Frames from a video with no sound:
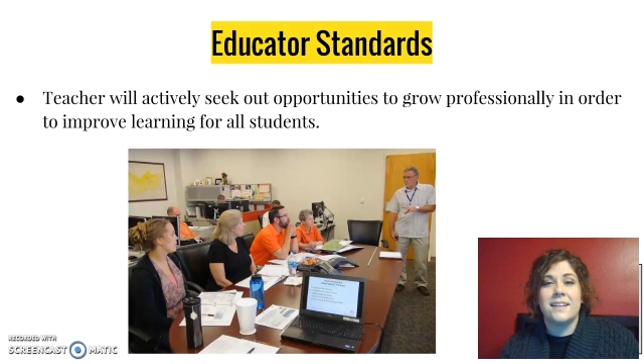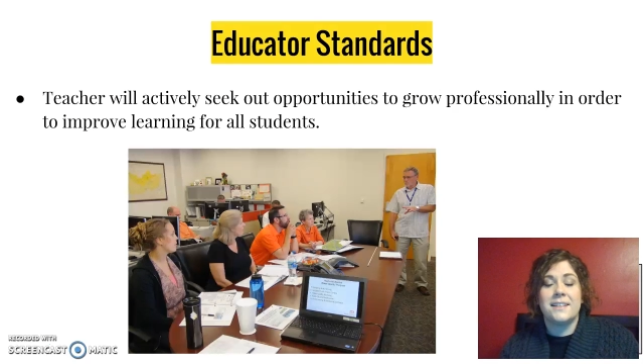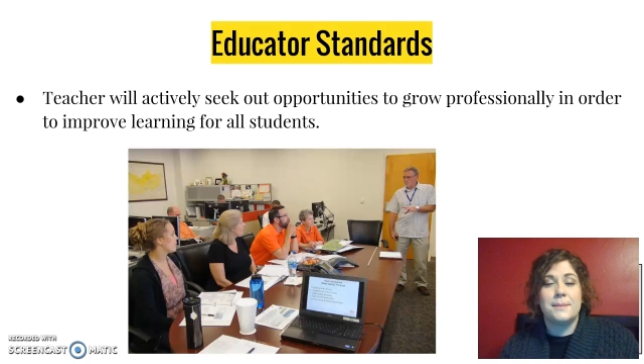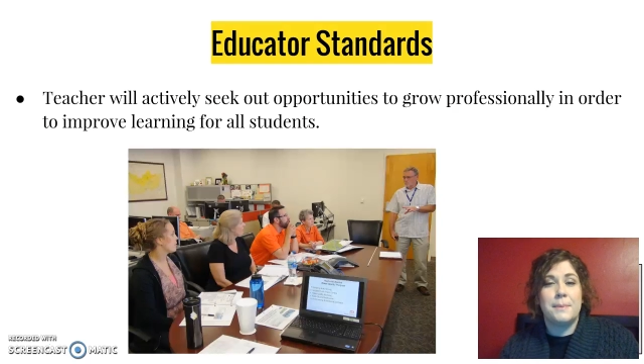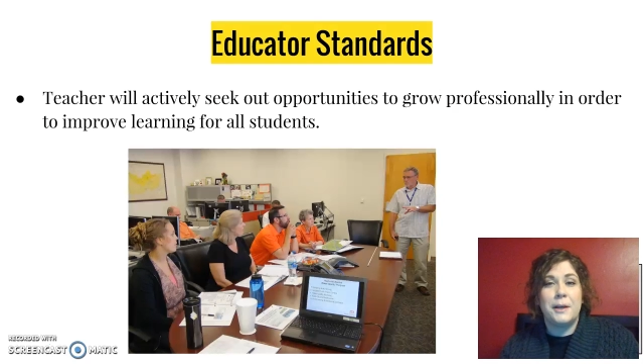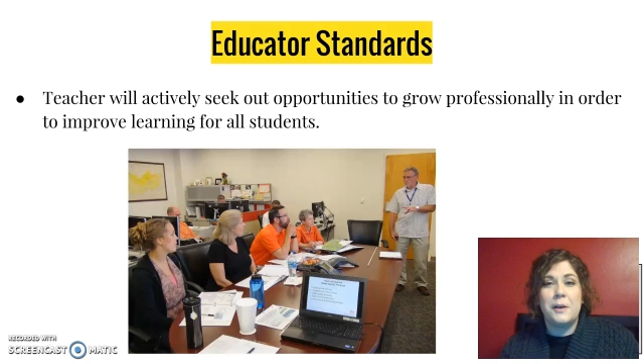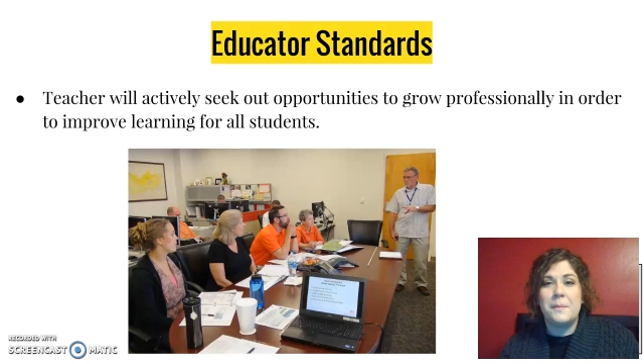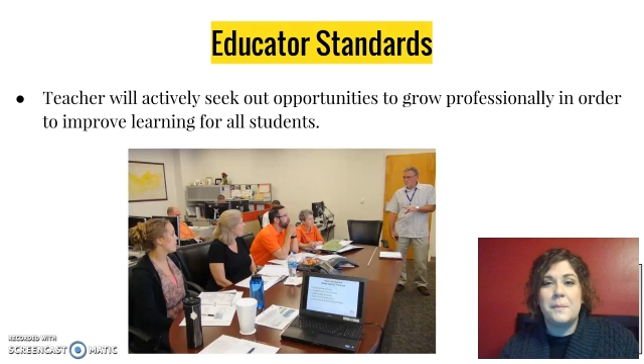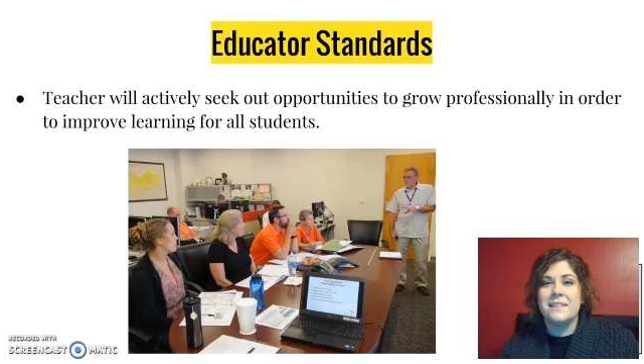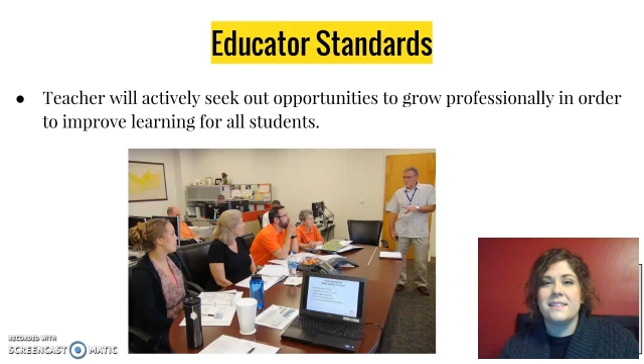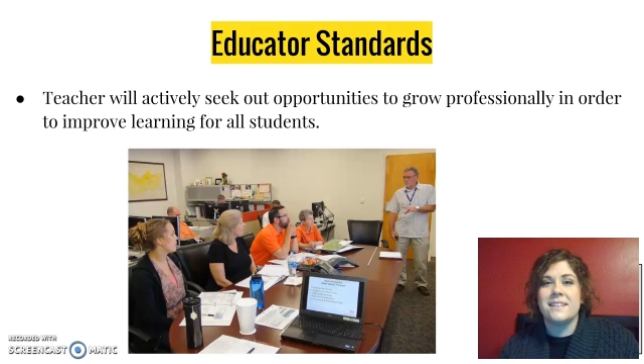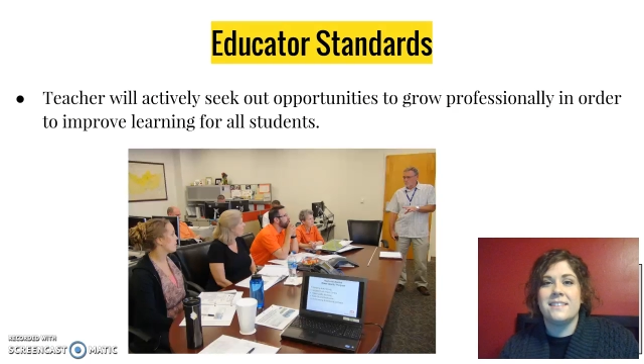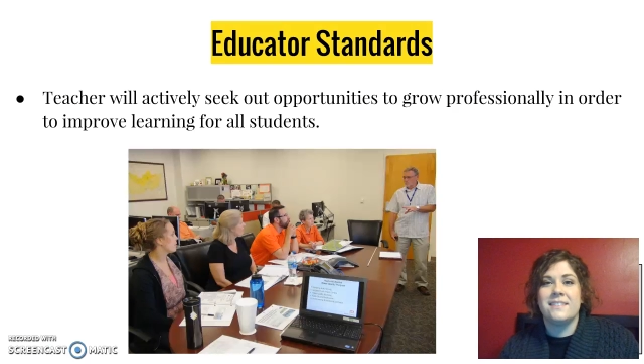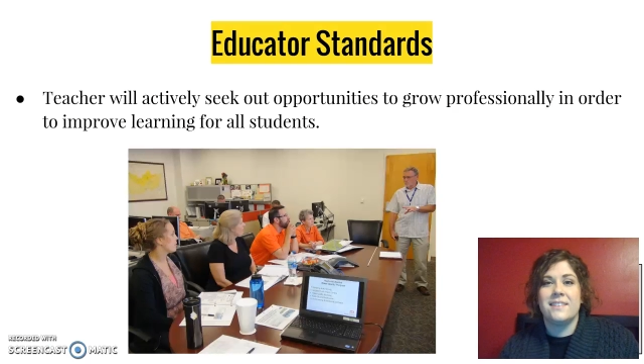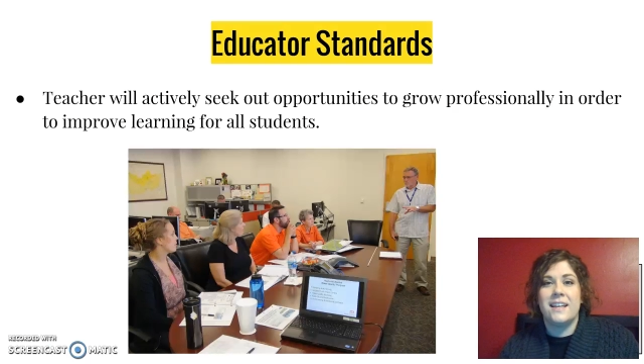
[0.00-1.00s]

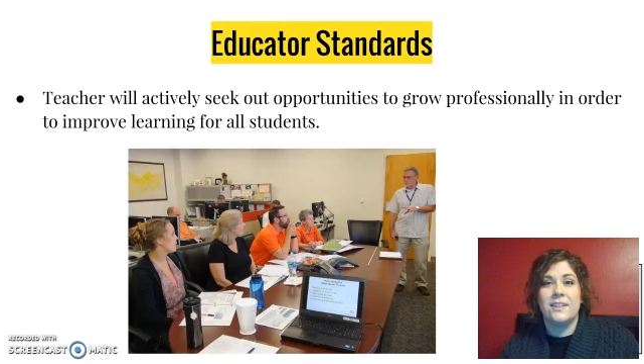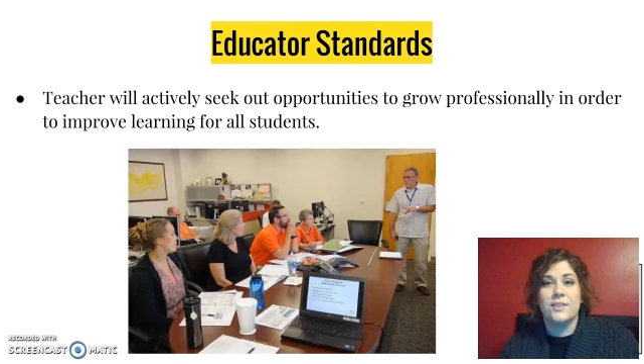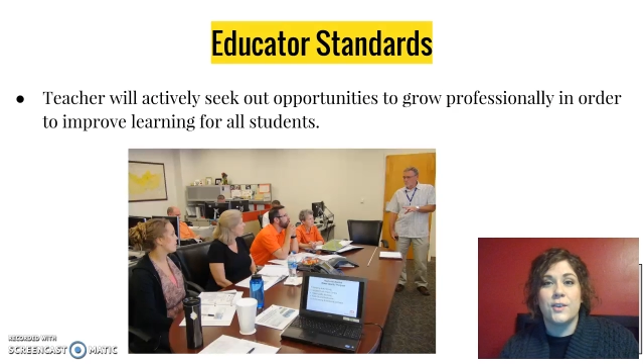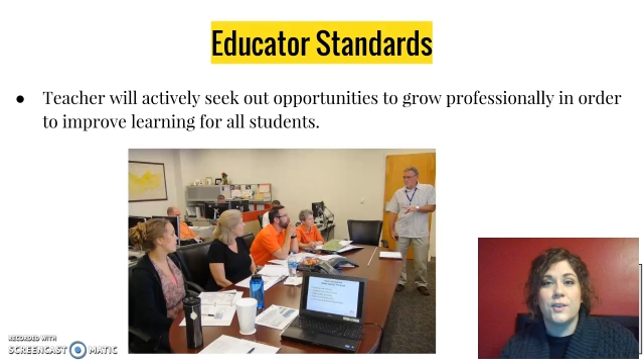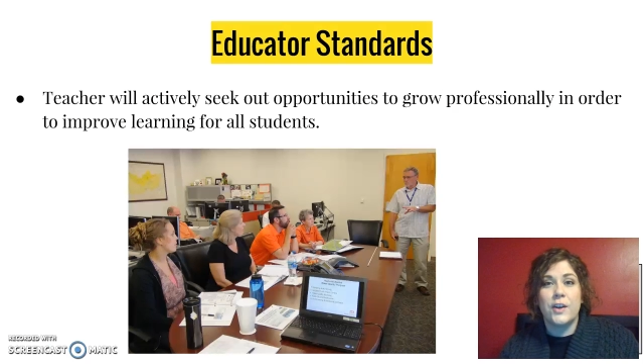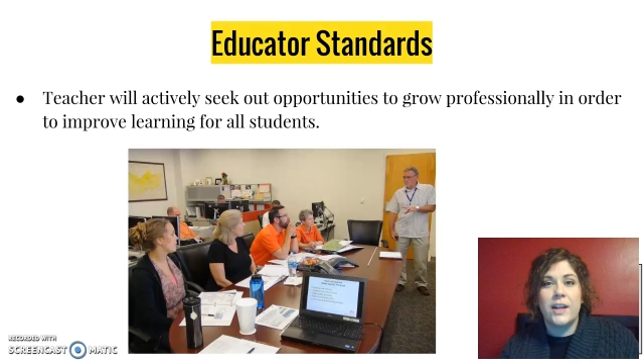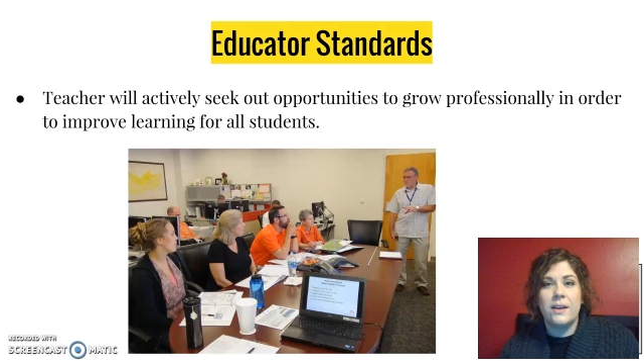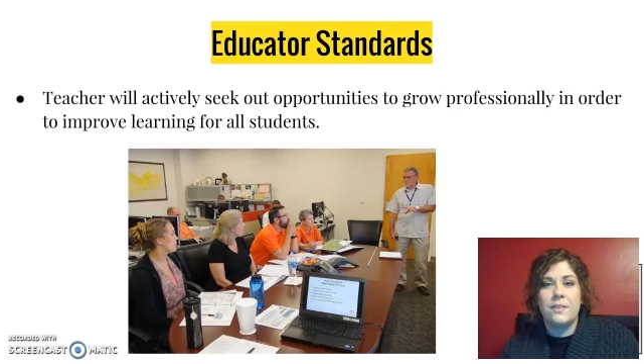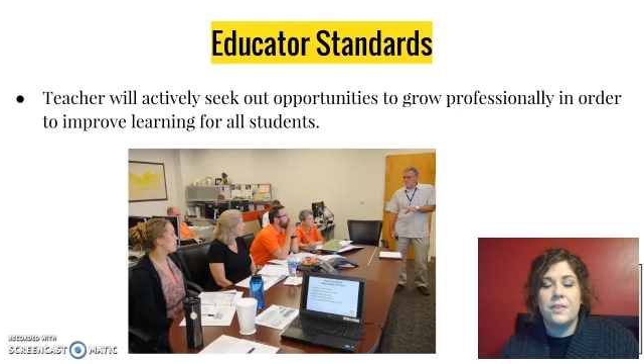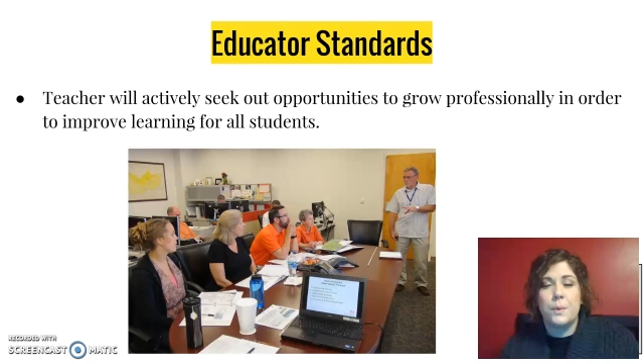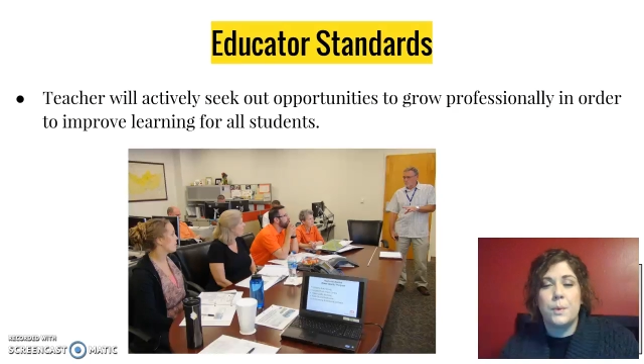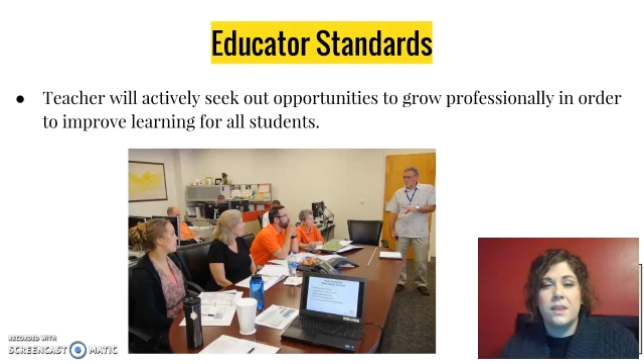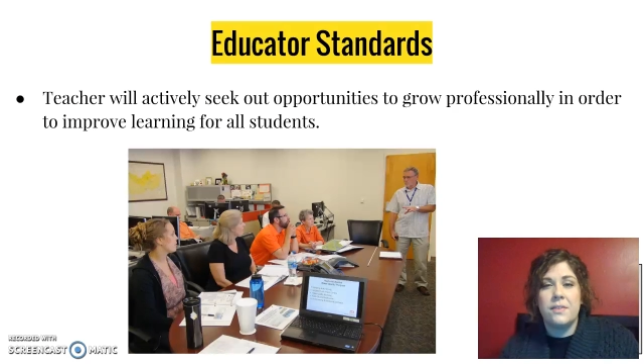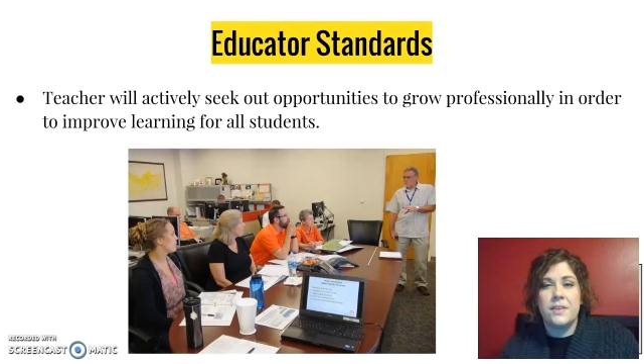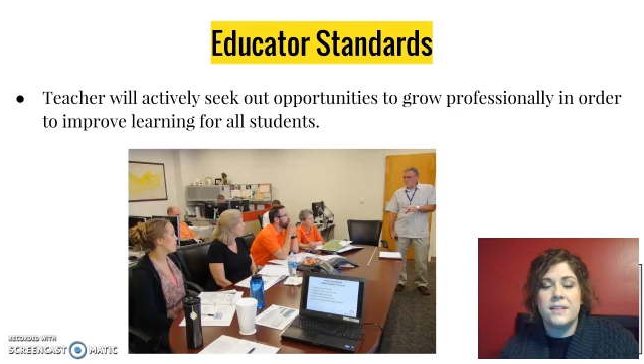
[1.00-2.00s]
experiments and learning
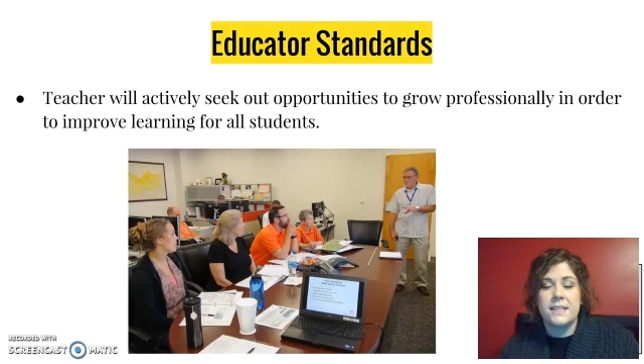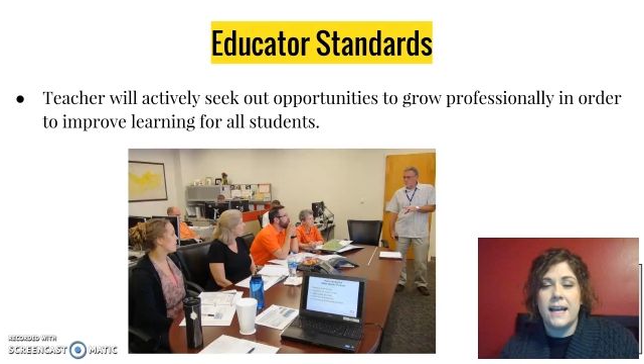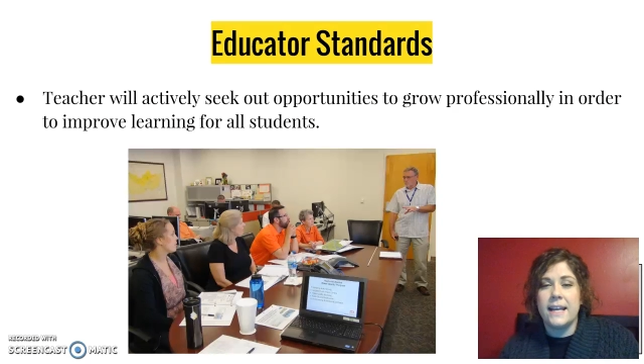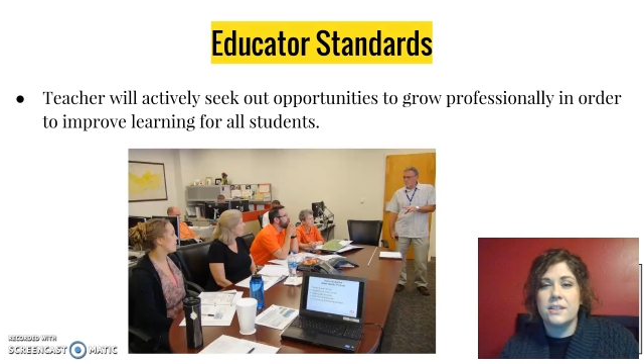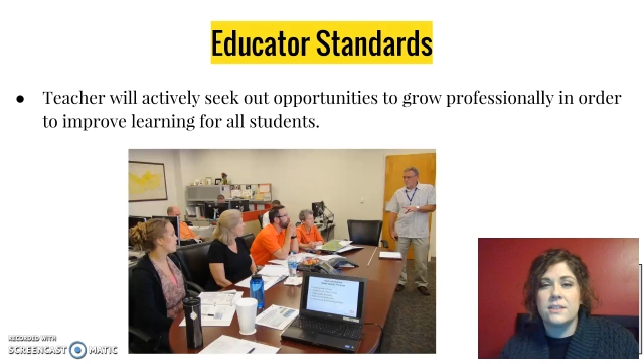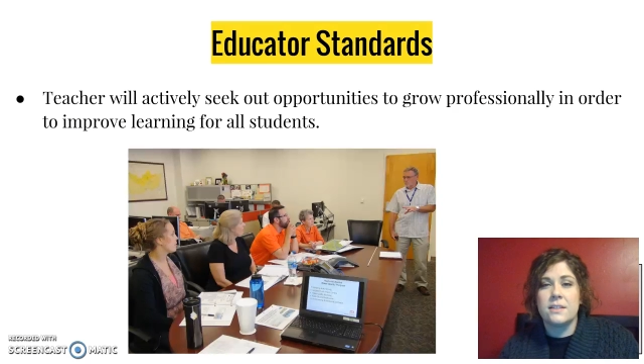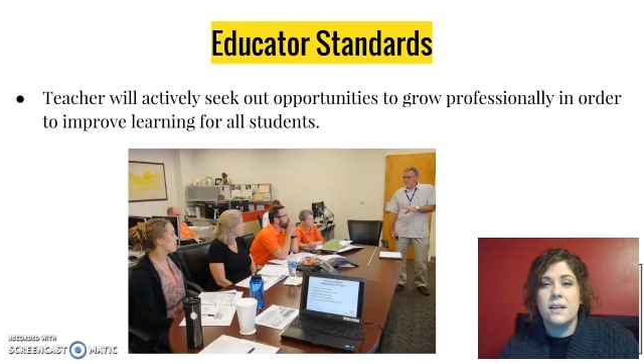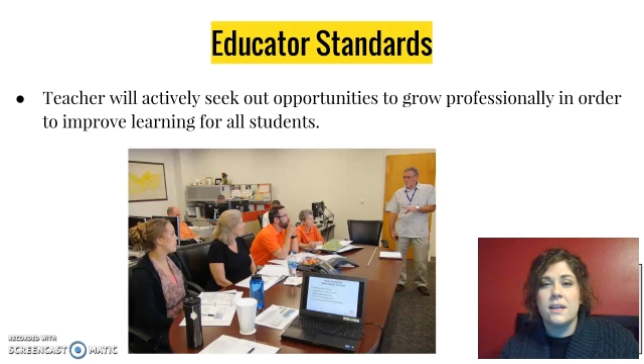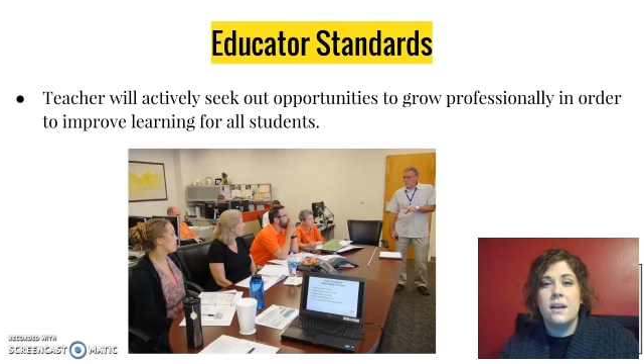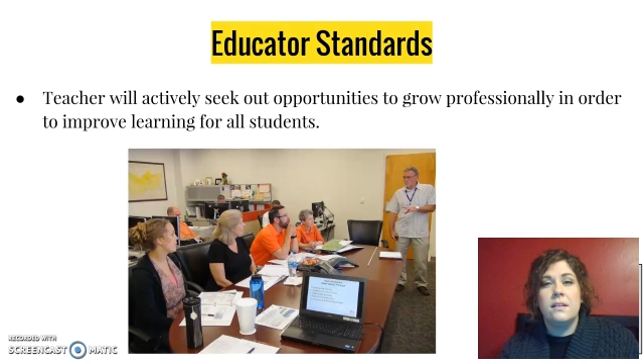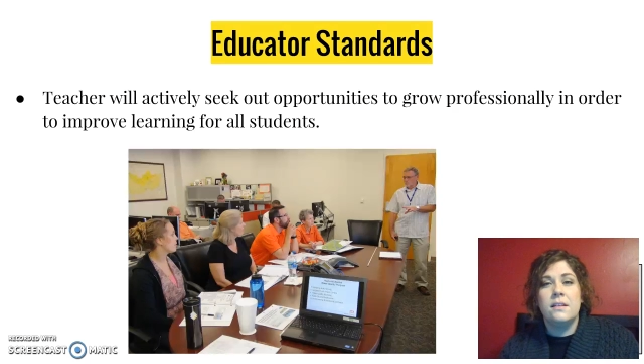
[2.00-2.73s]
within the science